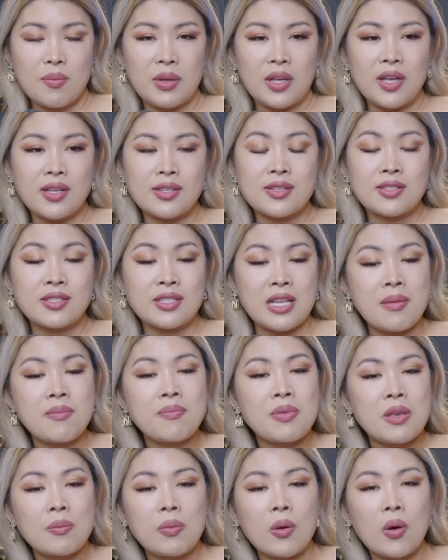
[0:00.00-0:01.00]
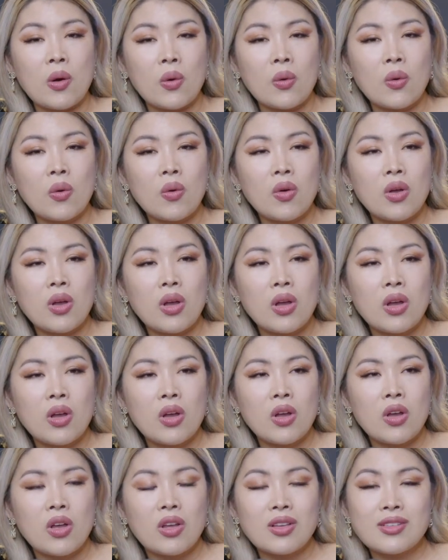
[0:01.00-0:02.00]
Because some people,
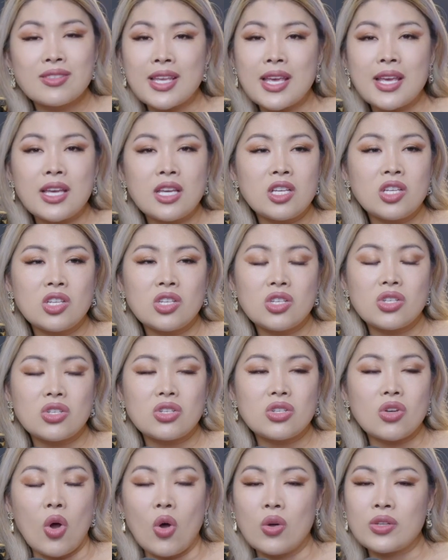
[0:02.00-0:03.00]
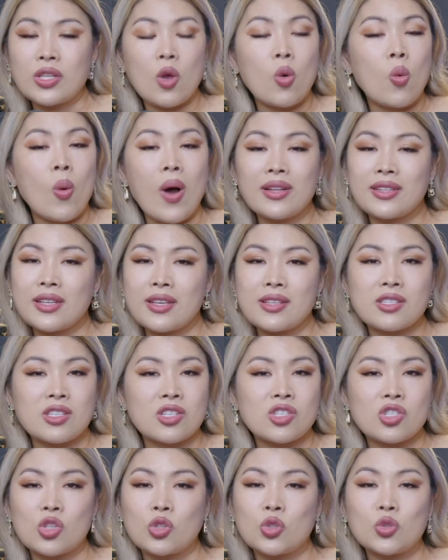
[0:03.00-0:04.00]
they all they want is
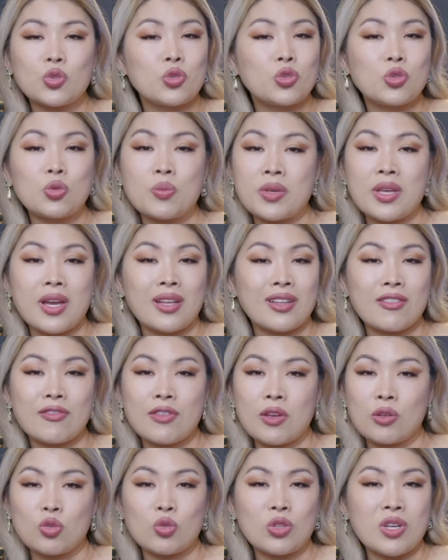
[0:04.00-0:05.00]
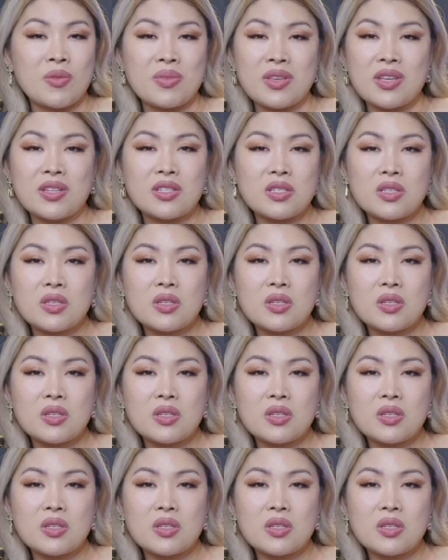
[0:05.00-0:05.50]
just to be on the field to compete.